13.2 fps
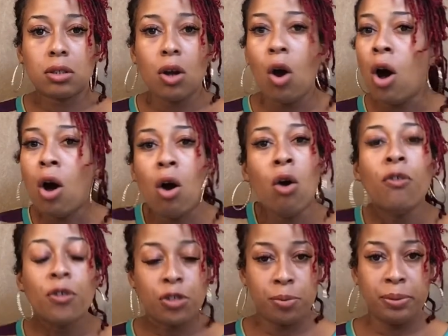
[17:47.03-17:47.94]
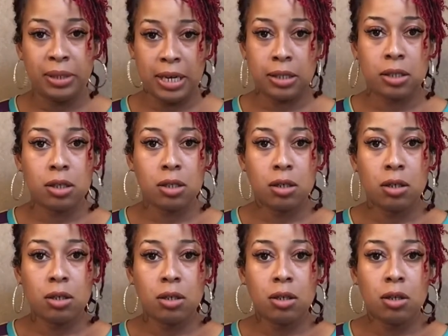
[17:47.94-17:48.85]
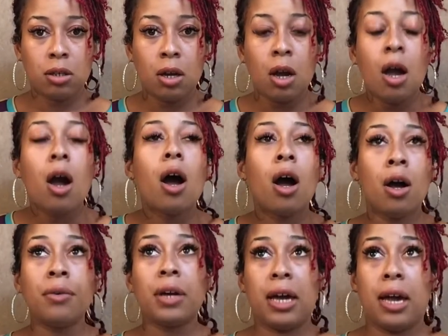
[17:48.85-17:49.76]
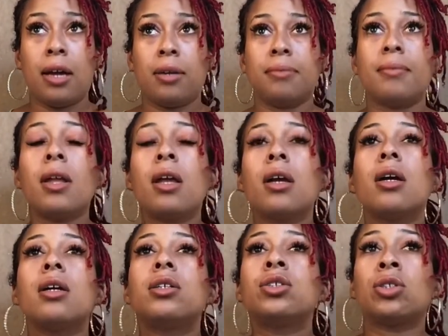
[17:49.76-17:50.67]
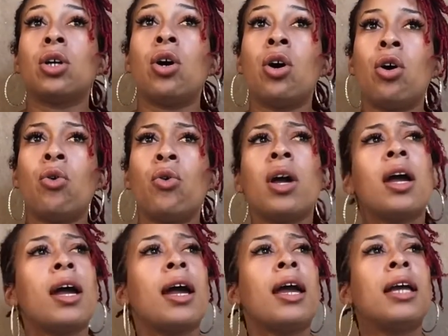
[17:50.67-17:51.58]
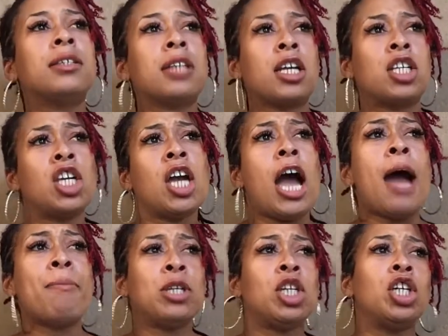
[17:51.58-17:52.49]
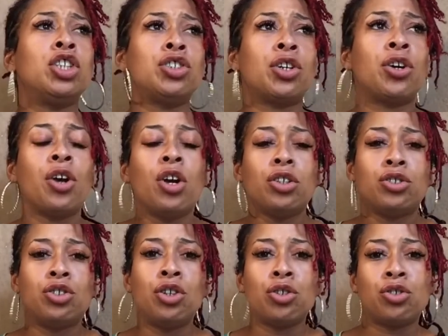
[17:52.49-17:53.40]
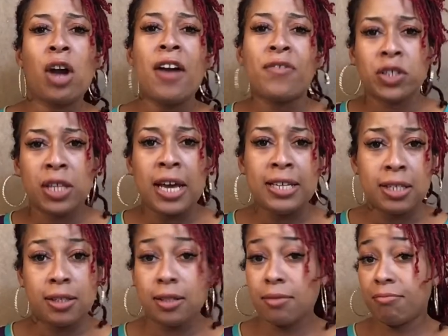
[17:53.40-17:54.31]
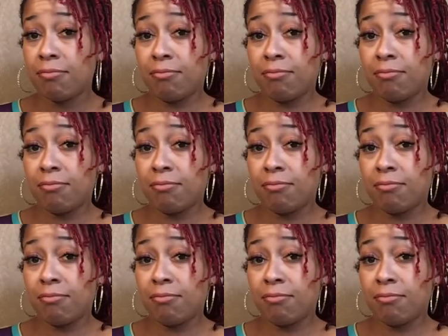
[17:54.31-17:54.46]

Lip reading: all over the place. Okay, so he's like, yeah, I'm gonna need your driver's license.